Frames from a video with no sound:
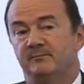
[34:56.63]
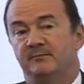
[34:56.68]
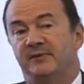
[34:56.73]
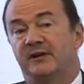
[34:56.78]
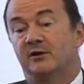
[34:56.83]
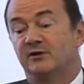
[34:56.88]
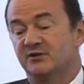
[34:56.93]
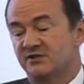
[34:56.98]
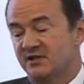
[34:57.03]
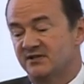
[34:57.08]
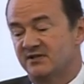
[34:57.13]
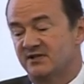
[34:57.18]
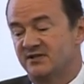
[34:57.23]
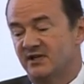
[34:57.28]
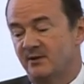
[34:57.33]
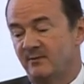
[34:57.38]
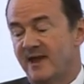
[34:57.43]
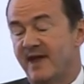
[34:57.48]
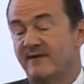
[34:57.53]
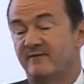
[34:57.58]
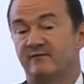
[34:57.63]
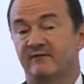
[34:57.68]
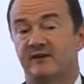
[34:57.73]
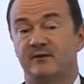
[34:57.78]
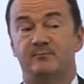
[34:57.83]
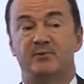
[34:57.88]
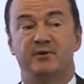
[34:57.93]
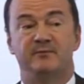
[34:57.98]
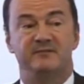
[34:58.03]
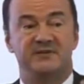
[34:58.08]
because, as I say, we have a
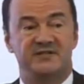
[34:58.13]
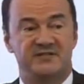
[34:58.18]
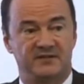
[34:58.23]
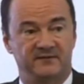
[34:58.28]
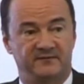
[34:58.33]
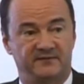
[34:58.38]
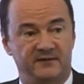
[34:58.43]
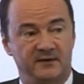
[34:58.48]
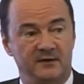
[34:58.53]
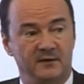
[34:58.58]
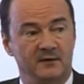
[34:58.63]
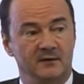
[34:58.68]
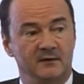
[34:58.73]
very permissive